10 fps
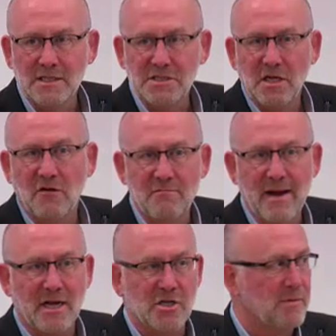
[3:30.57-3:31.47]

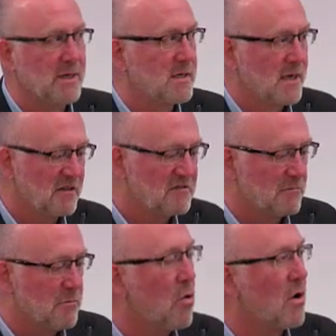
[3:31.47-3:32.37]
self-management
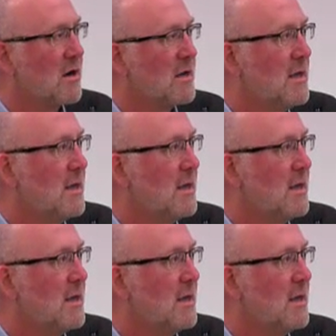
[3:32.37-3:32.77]
support.